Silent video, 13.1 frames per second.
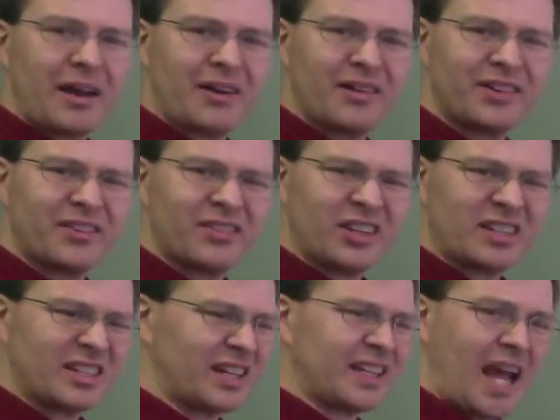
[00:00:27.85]
I'm giving
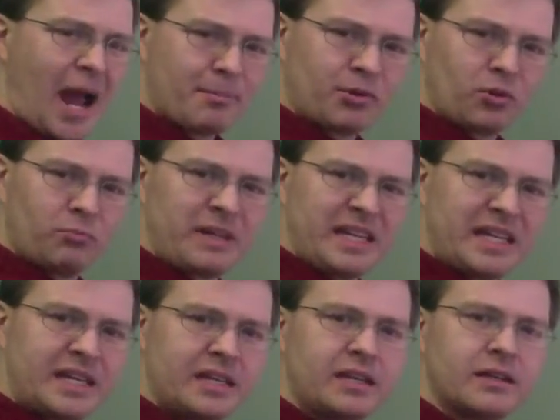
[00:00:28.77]
it a capital
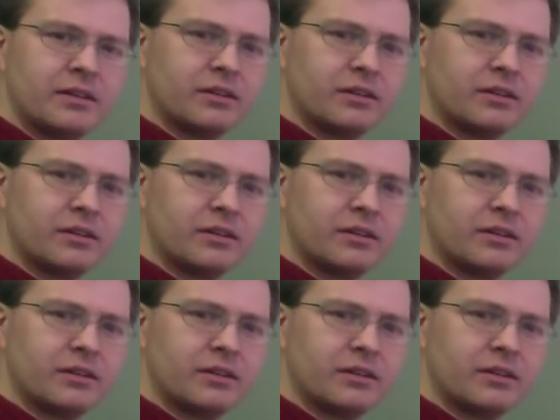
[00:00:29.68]
P